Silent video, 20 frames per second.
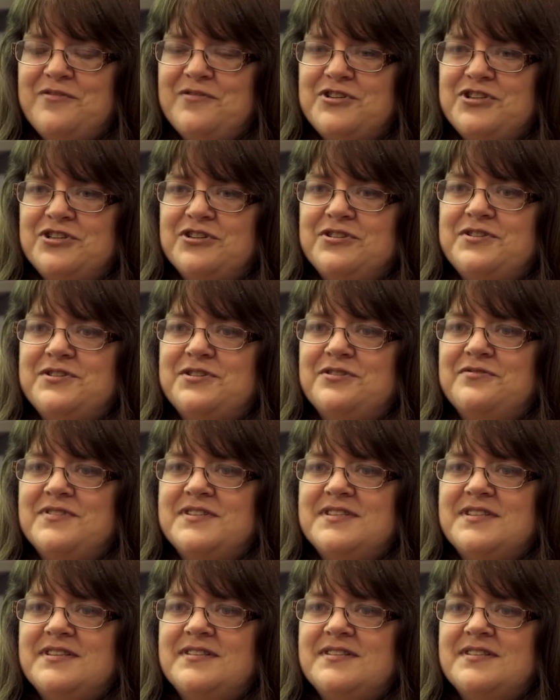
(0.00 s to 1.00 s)
for church
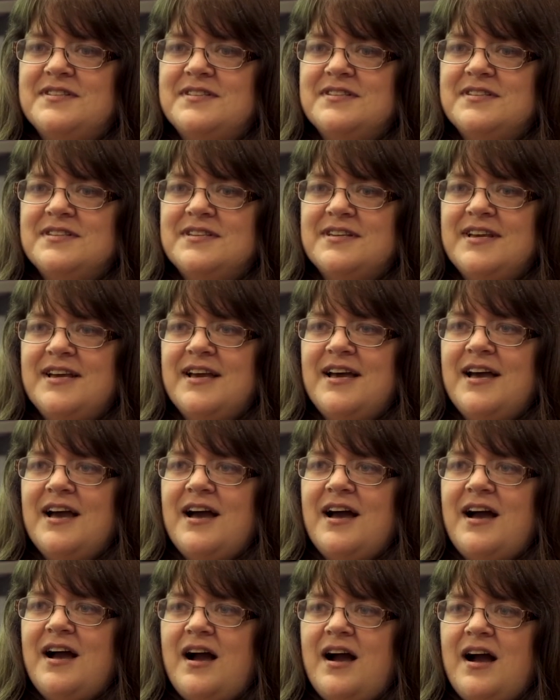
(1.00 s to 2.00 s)
services,
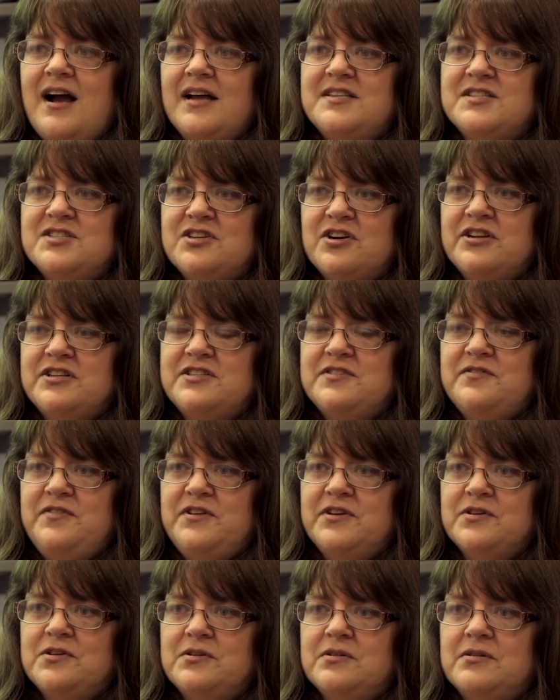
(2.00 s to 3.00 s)
I started to
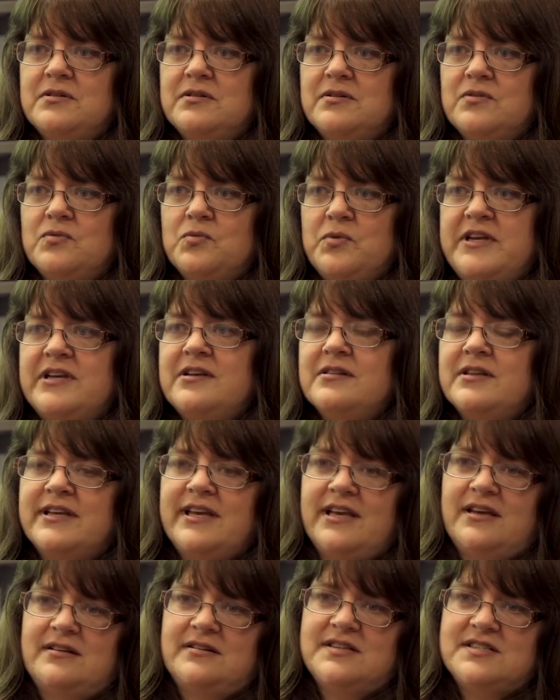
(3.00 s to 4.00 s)
feel real
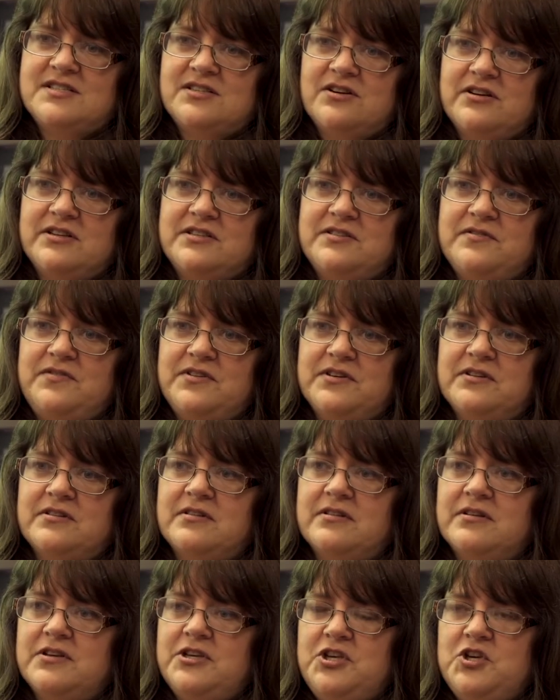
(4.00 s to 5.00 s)
again. I started to feel
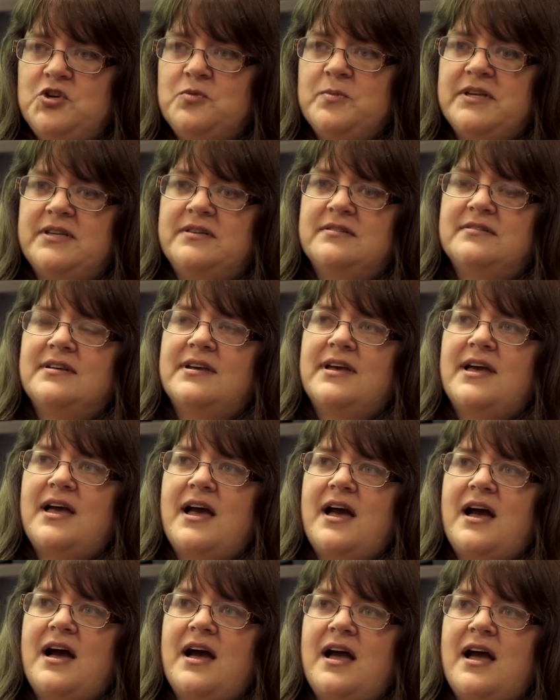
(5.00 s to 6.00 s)
human.
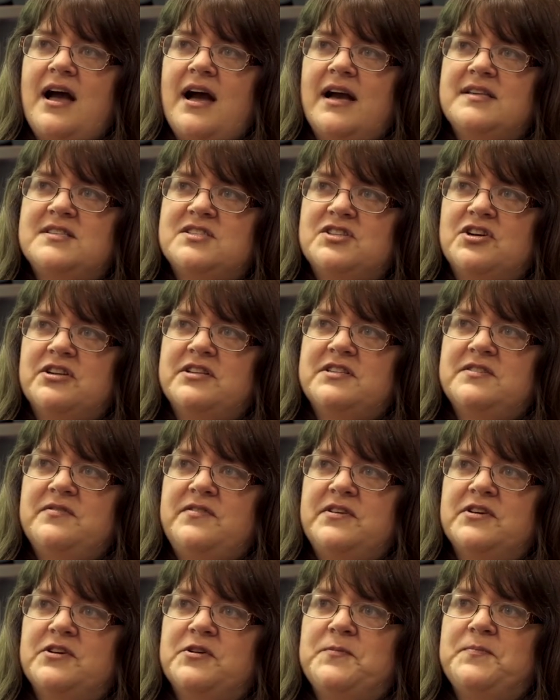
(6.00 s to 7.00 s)
I started to
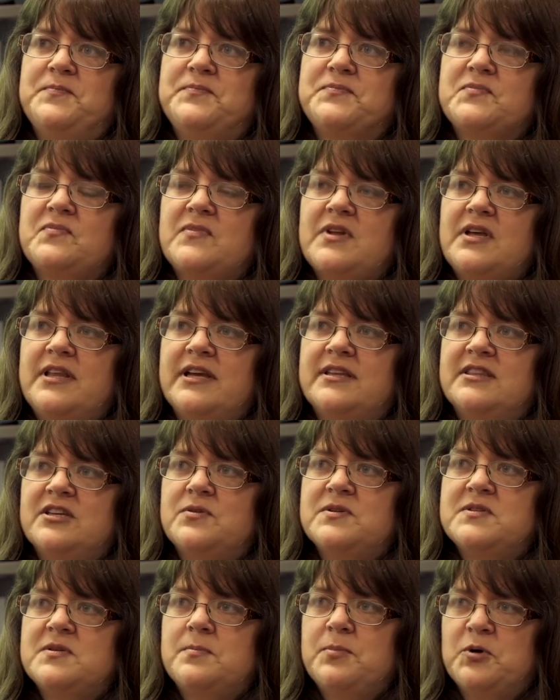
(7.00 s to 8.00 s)
feel like there
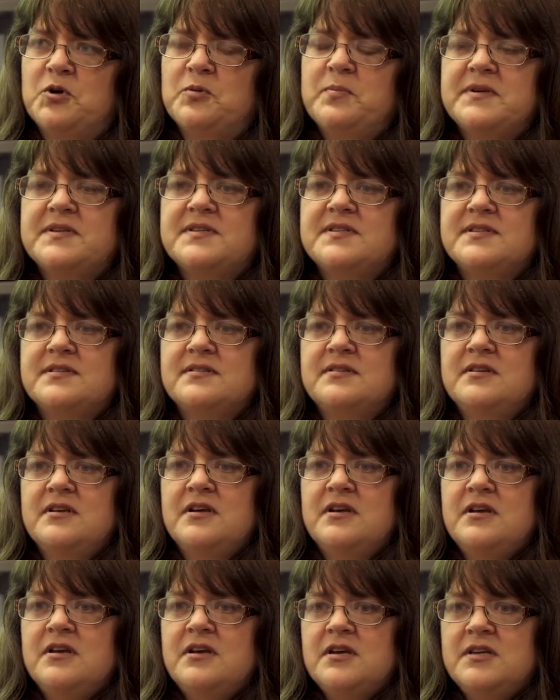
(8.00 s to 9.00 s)
was a purpose
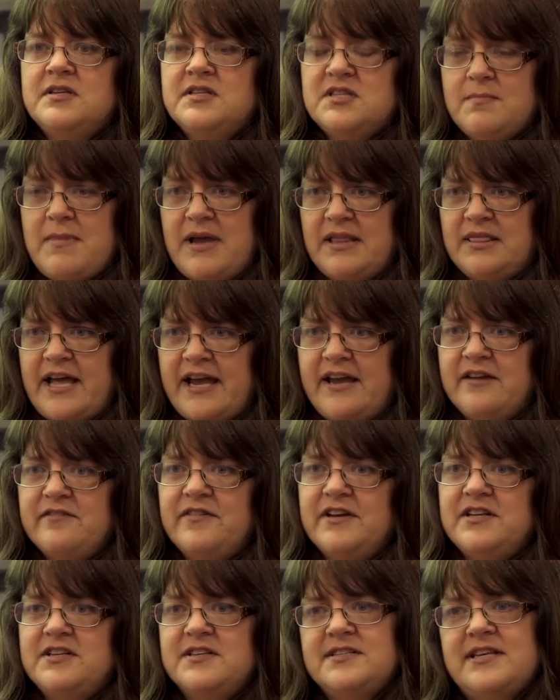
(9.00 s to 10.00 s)
to my
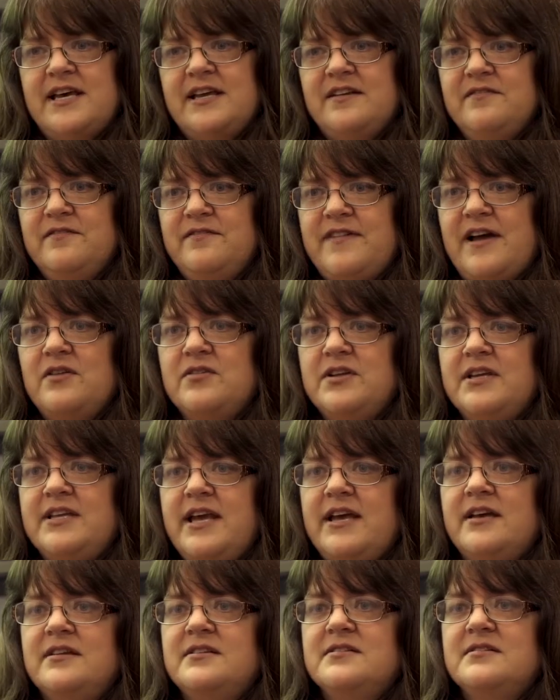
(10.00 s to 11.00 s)
life. I just hadn't found it
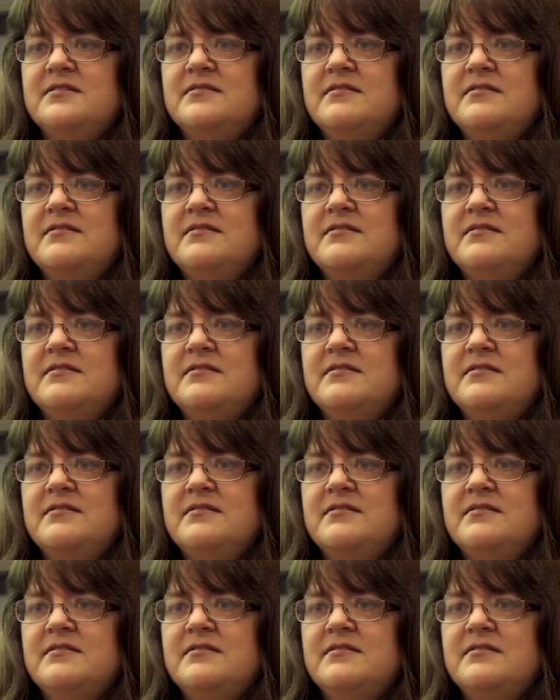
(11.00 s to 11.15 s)
yet.